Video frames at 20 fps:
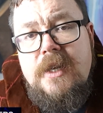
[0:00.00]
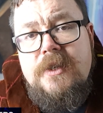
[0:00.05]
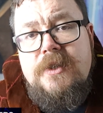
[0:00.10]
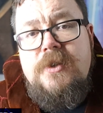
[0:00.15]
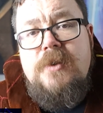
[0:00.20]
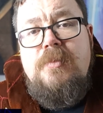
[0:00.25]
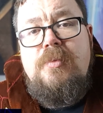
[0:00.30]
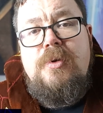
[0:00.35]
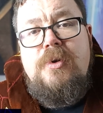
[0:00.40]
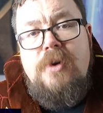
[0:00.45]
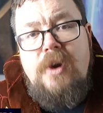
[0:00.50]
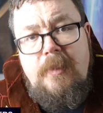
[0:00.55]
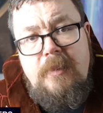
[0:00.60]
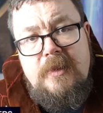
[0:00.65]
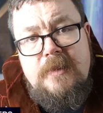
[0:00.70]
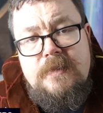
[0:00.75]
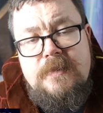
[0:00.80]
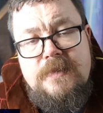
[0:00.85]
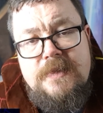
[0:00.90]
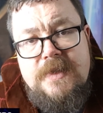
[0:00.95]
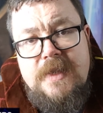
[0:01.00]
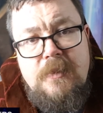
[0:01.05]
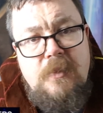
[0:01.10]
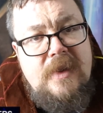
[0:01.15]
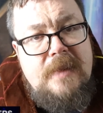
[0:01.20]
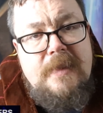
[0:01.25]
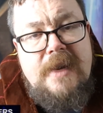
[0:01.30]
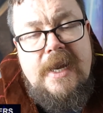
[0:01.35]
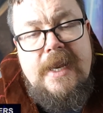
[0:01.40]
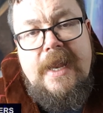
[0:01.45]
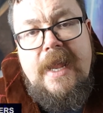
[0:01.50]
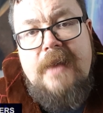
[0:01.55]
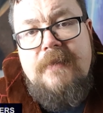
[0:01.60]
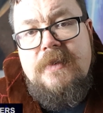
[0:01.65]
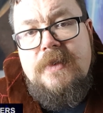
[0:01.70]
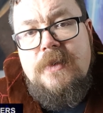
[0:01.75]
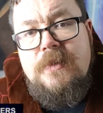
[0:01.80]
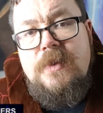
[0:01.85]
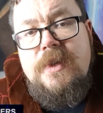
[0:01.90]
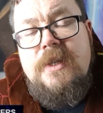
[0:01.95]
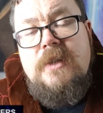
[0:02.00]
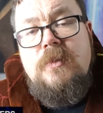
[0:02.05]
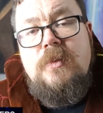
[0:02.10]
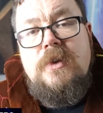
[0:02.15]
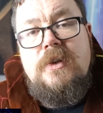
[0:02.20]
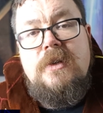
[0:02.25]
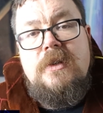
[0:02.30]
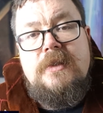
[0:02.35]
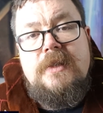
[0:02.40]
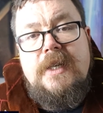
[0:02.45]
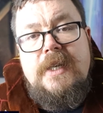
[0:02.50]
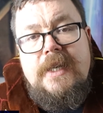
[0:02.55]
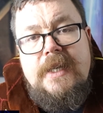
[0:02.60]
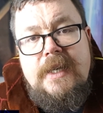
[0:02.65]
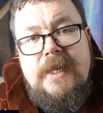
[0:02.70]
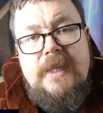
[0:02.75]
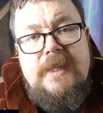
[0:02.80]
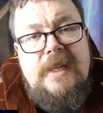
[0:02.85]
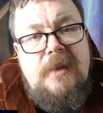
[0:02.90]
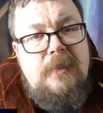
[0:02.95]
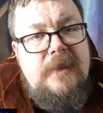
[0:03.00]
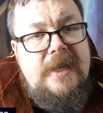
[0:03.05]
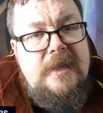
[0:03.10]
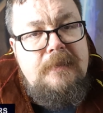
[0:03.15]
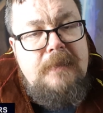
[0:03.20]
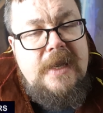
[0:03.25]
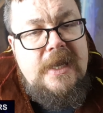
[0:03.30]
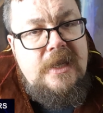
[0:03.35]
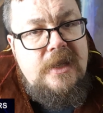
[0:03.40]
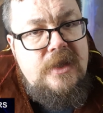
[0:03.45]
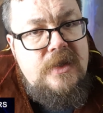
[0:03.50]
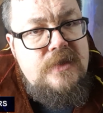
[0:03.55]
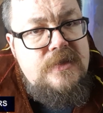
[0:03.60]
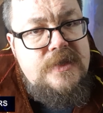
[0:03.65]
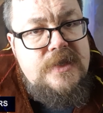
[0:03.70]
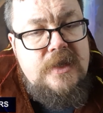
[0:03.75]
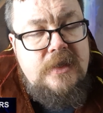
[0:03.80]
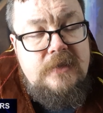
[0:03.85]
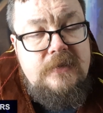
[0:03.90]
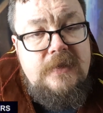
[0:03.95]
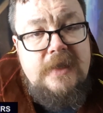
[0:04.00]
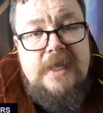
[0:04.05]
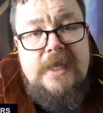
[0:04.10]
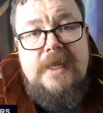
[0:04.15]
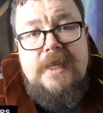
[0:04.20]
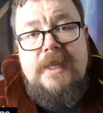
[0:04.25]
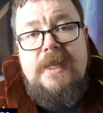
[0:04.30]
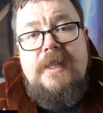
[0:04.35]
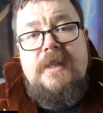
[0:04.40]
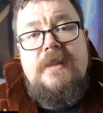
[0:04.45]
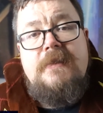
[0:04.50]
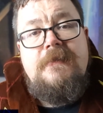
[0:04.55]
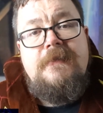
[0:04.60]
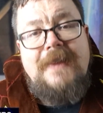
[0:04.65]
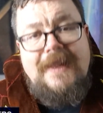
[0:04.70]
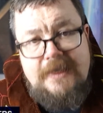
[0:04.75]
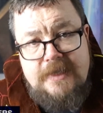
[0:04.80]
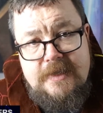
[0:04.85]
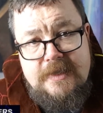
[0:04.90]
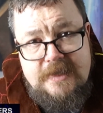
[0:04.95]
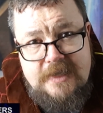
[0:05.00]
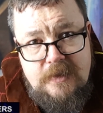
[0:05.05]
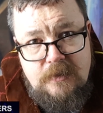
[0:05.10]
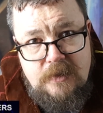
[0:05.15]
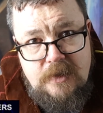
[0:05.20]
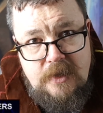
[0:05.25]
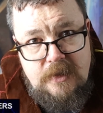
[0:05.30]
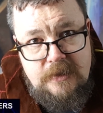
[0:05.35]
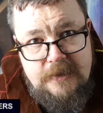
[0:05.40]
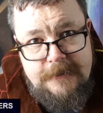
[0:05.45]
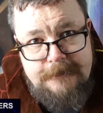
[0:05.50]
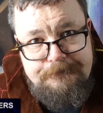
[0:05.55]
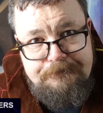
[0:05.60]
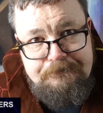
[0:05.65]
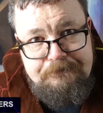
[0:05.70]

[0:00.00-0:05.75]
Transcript: to problems that we might have in the real world and that we can make use of in the fantasy world.